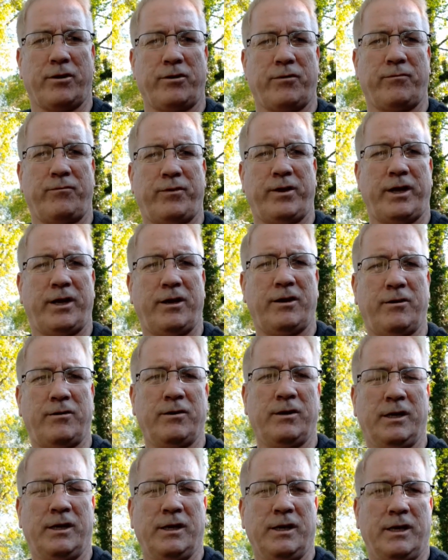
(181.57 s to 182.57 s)
the video
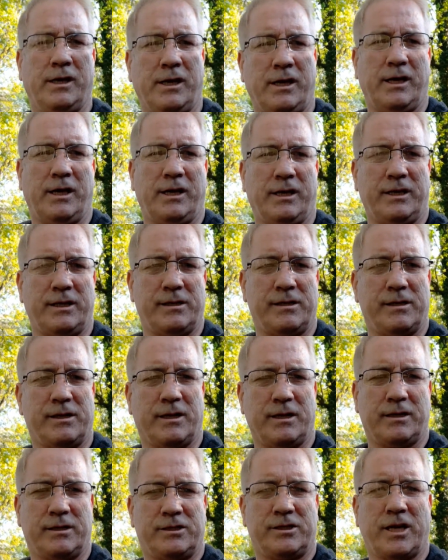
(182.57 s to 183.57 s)
and
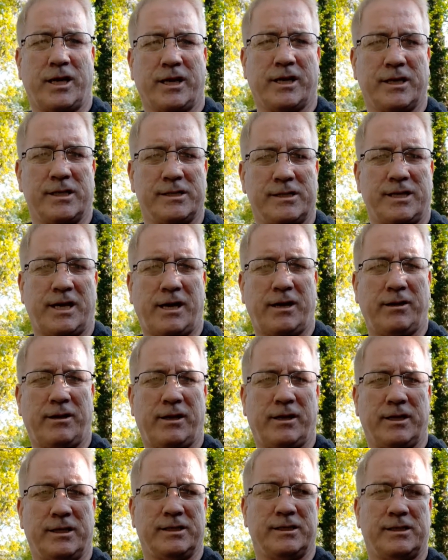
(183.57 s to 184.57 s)
check us out,
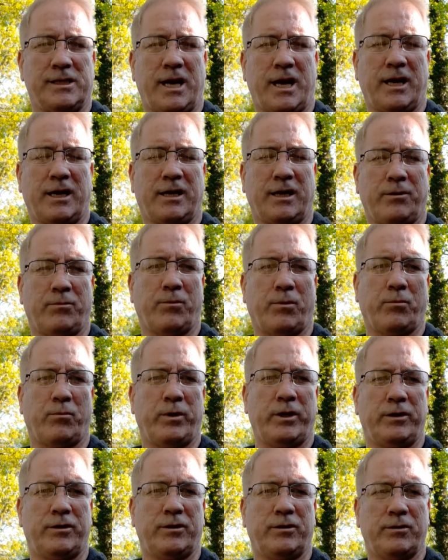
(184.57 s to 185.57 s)
exactly what
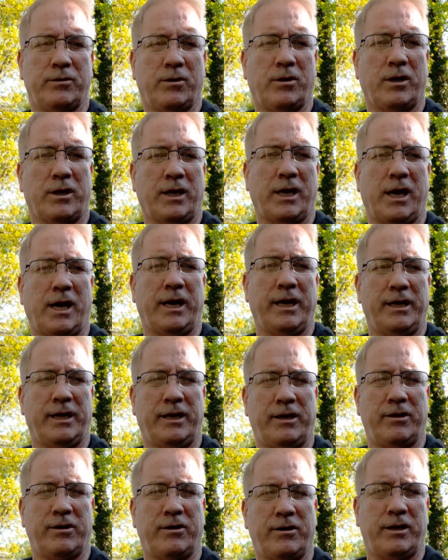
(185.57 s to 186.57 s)
we do online
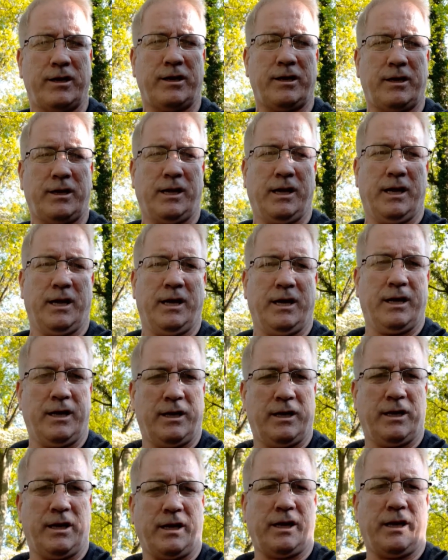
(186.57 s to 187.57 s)
here,
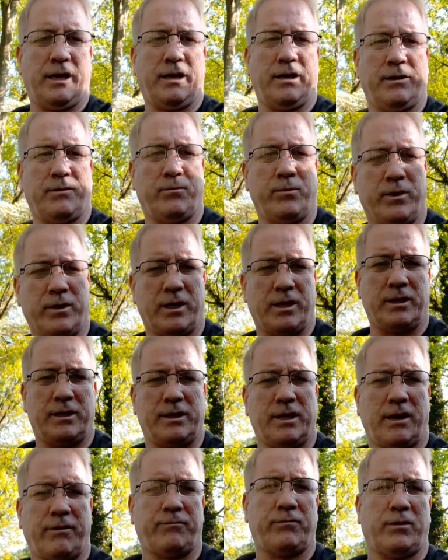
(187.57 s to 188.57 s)
and we can
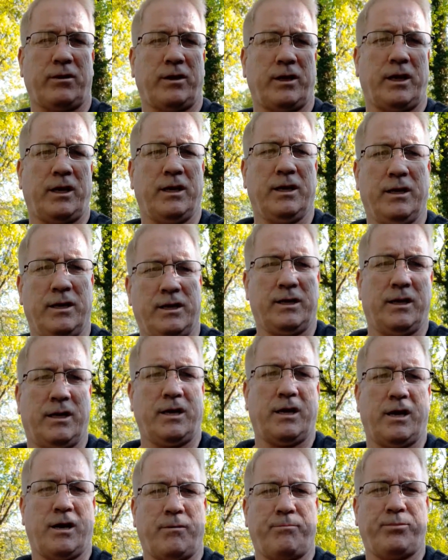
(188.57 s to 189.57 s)
definitely
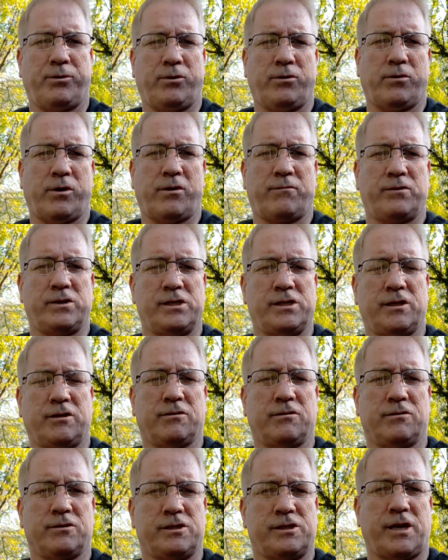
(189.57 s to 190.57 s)
help you every
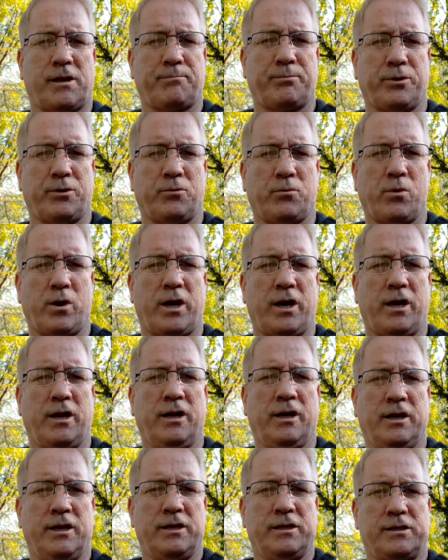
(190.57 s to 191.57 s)
single step of the way
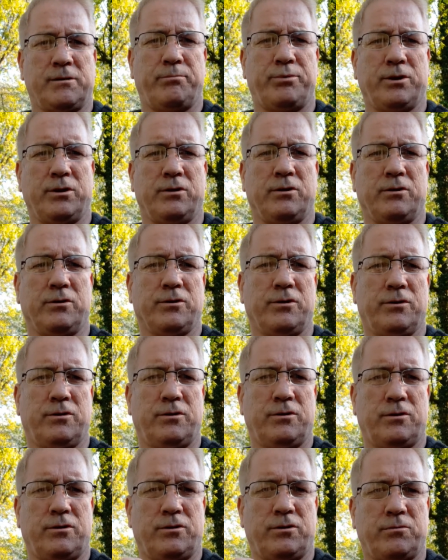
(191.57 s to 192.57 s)
to build
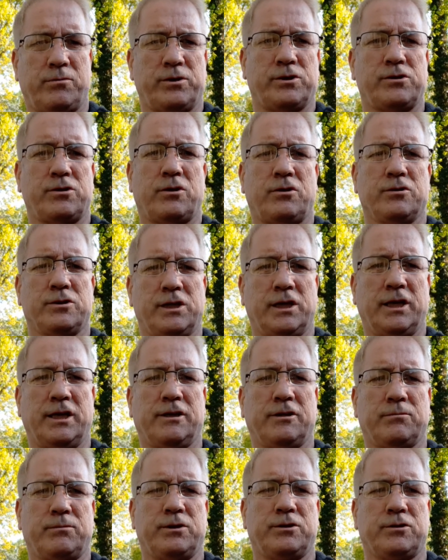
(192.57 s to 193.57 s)
the results and get
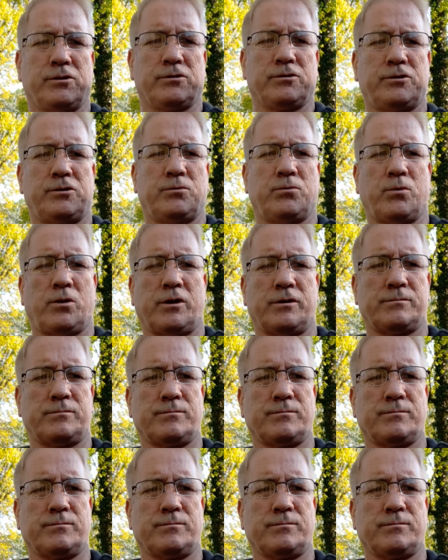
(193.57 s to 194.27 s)
the results you want.